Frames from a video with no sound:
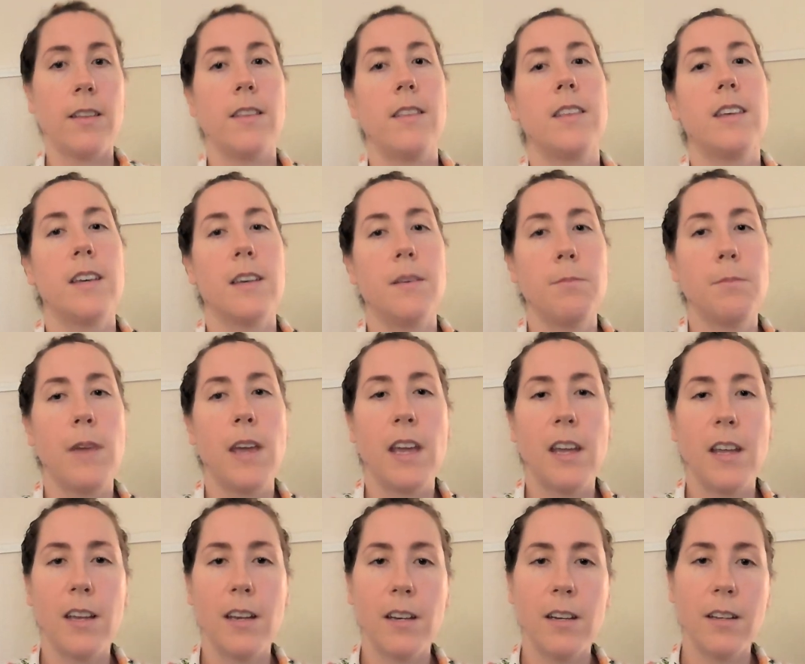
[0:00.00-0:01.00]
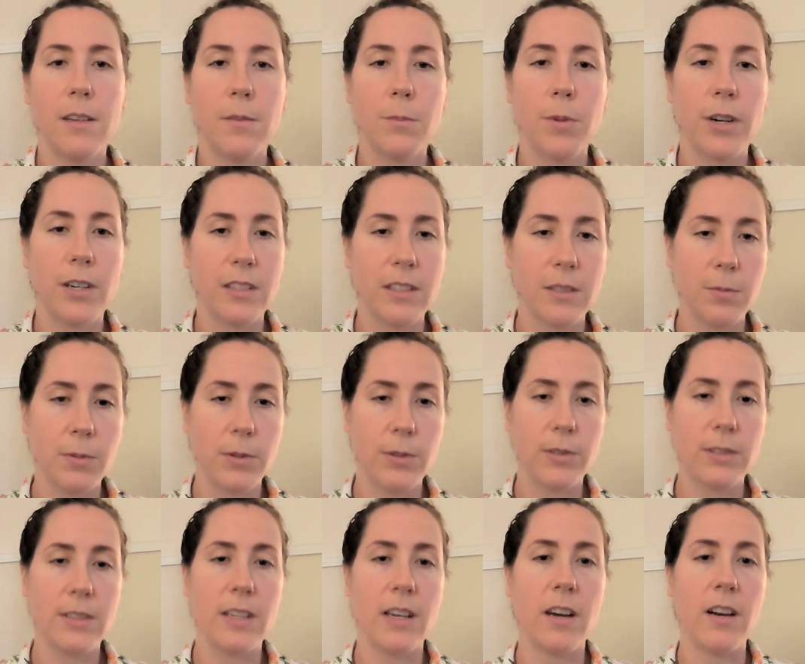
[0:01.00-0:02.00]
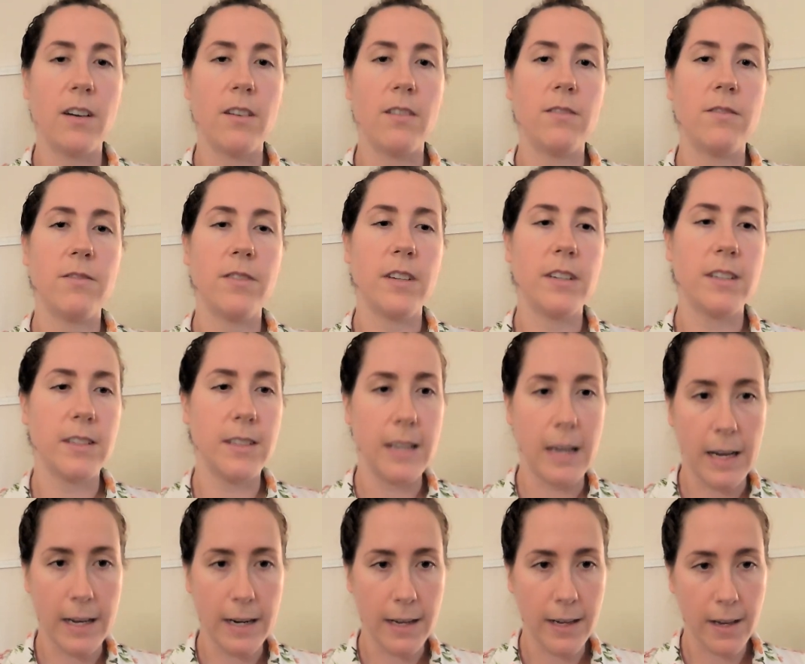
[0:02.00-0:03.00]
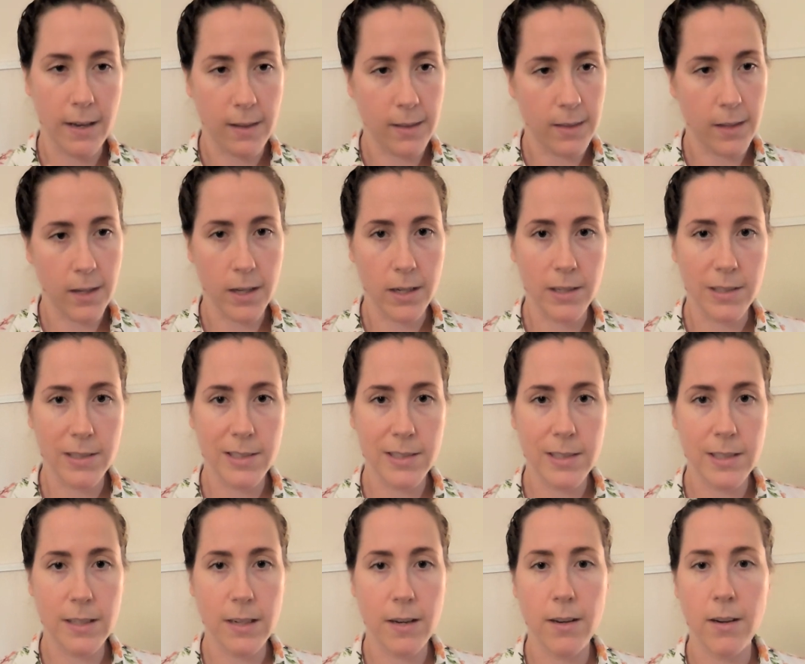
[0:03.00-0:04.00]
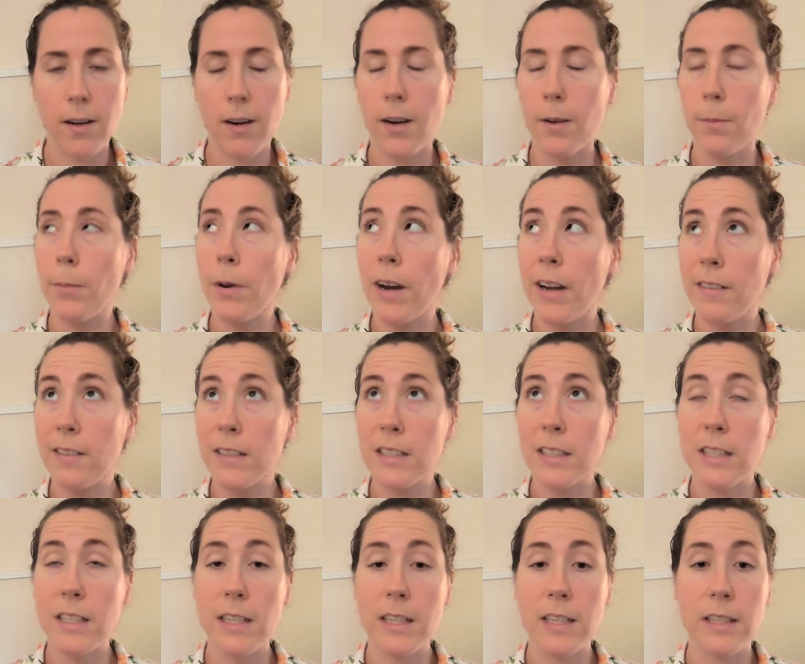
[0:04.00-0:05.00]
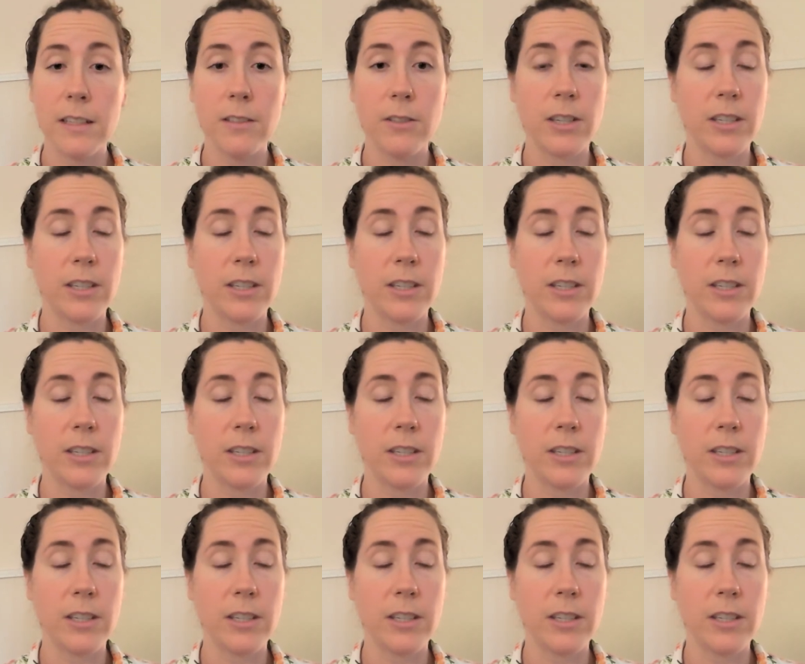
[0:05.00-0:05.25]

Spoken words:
The main principles of data ethics are privacy,